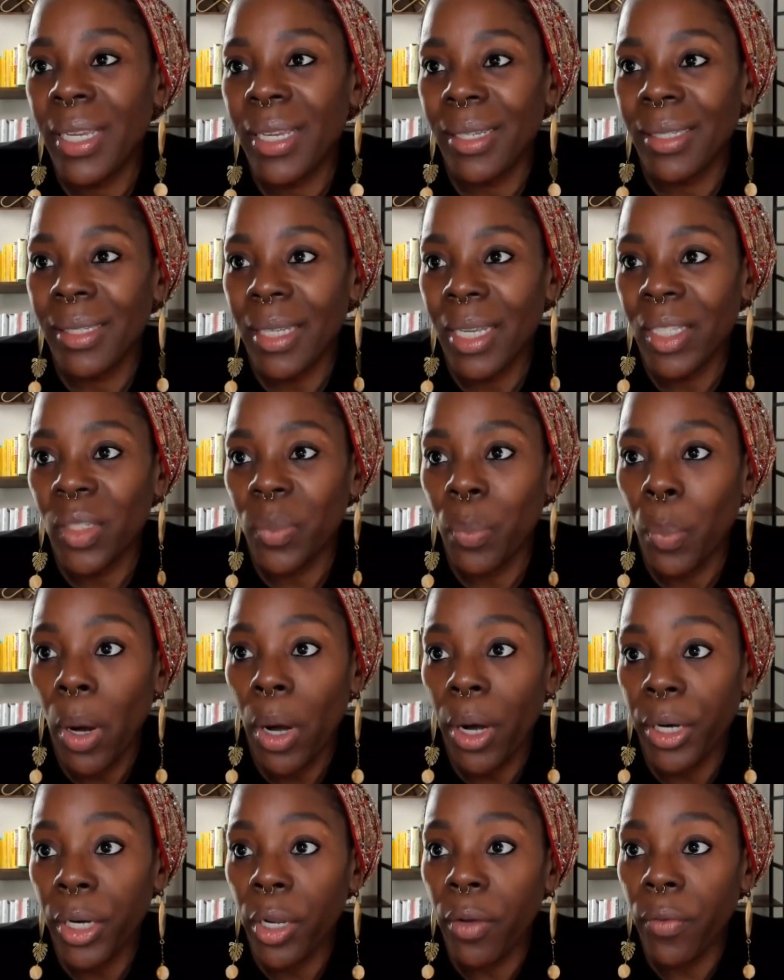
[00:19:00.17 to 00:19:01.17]
because it's
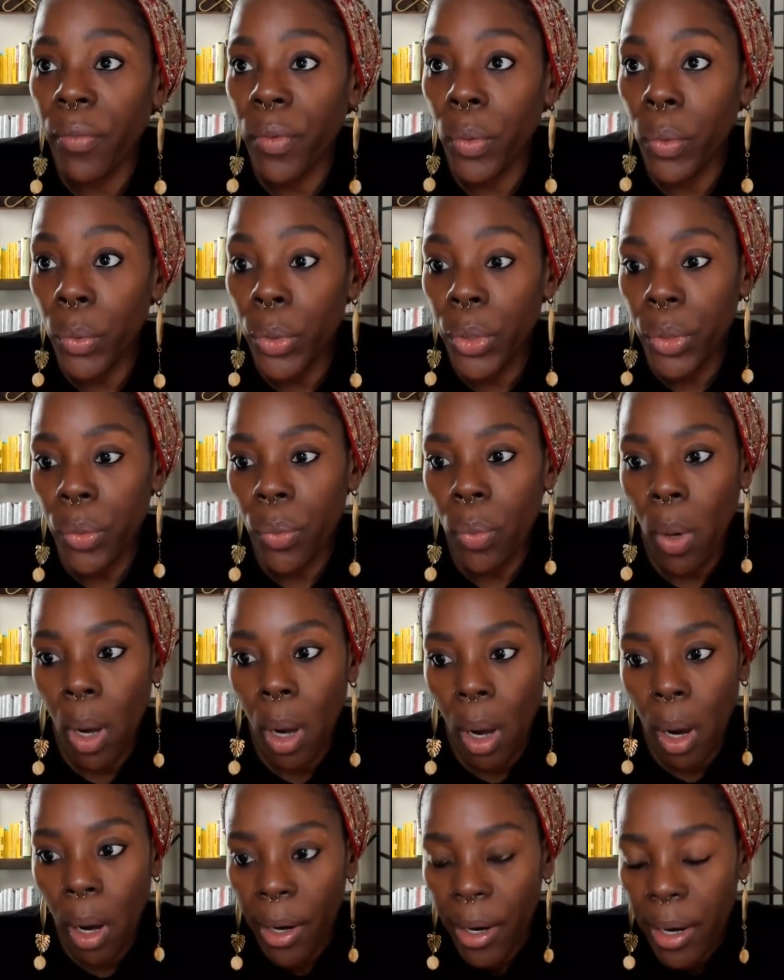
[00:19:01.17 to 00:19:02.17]
part of who you
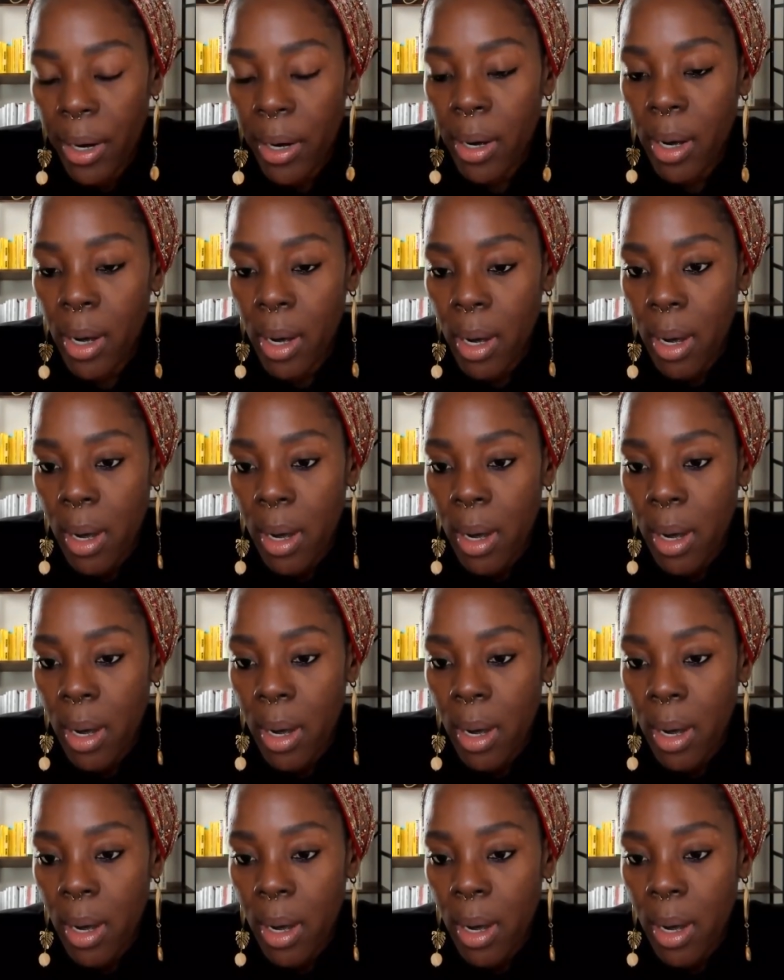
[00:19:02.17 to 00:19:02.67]
are.